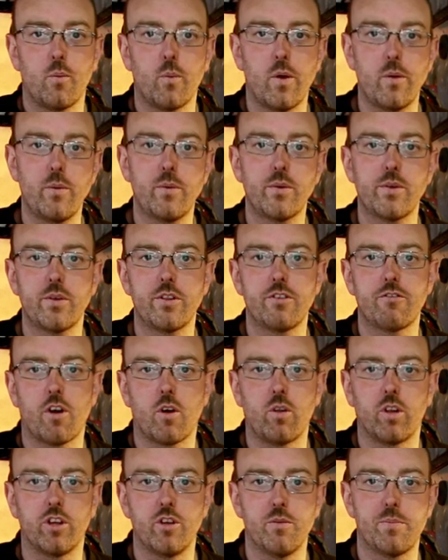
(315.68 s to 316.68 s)
When we were doing the
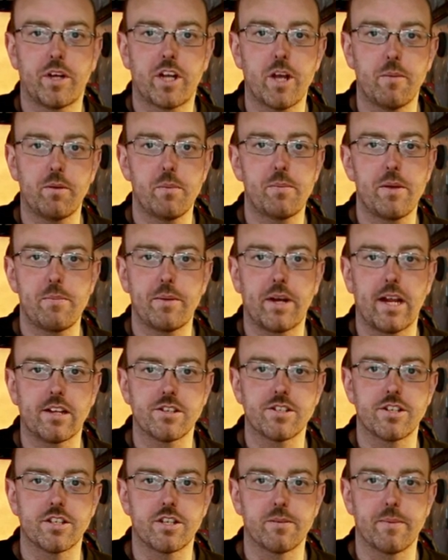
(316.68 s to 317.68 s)
roll hoop, a couple of people
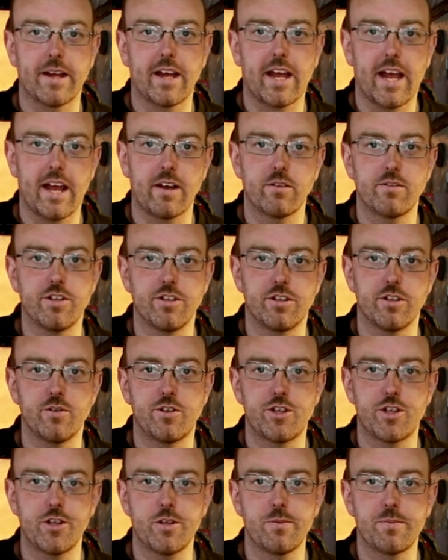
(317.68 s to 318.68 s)
asked us about how to do
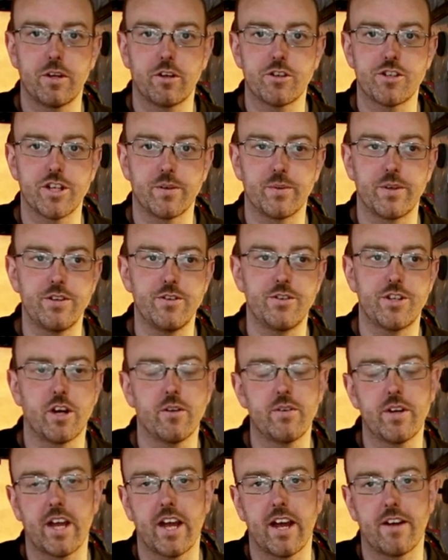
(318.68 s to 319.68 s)
tube notching when you
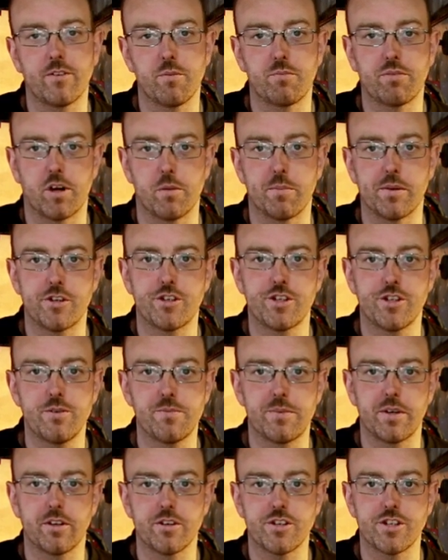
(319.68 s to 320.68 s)
don't have a proper
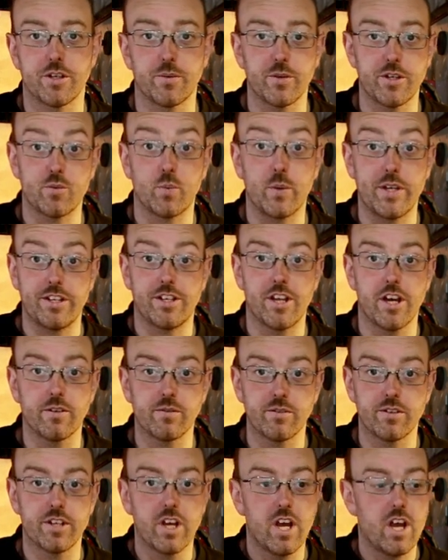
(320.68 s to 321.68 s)
tube notcher, which we
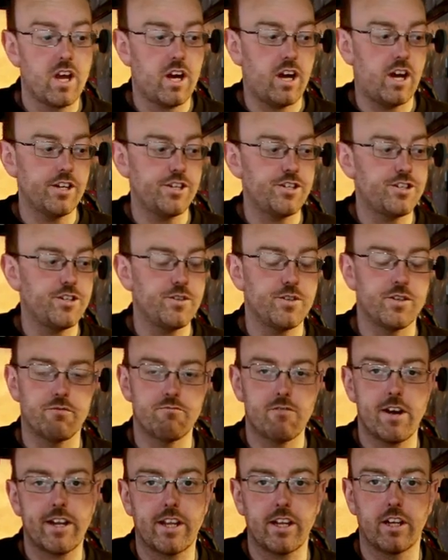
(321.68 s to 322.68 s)
don't. I just used a
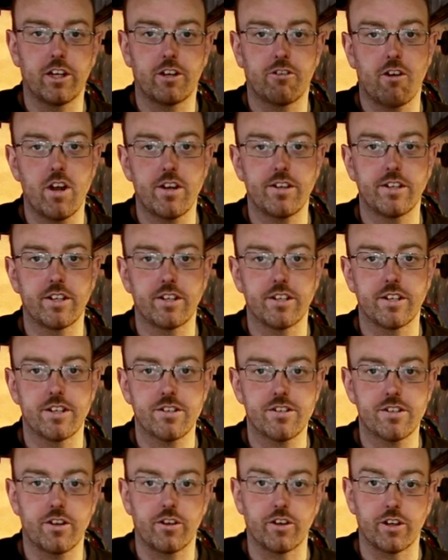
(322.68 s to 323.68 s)
regular grinding
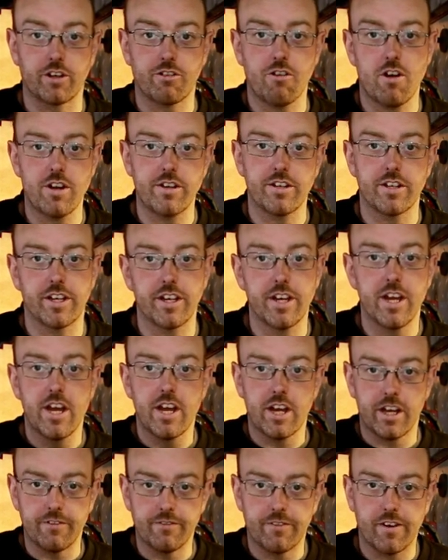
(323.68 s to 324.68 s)
disc on a grinder
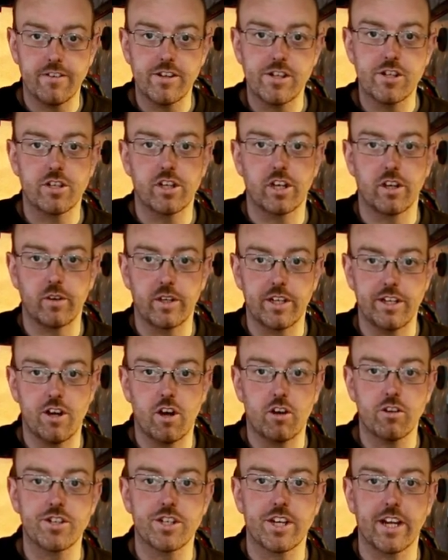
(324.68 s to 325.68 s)
and very slowly
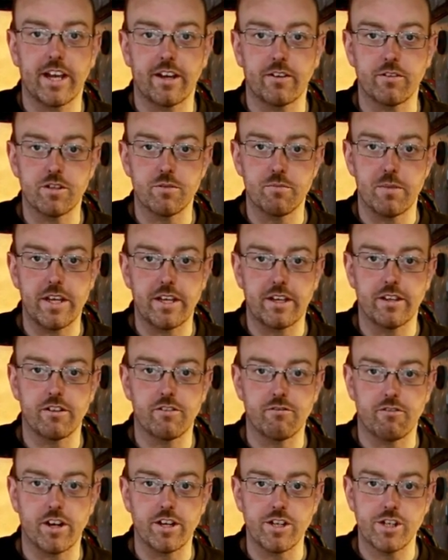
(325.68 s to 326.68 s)
notched it out to make it
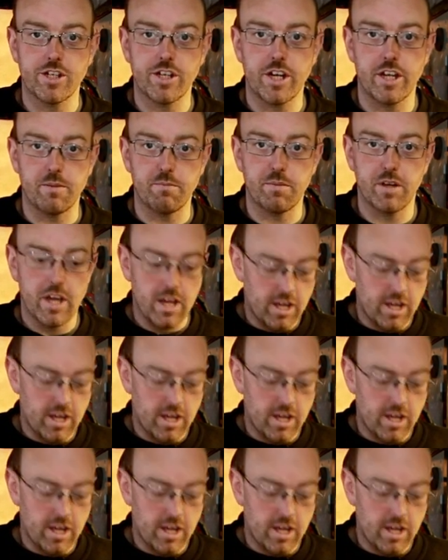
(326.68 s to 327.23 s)
the right shape.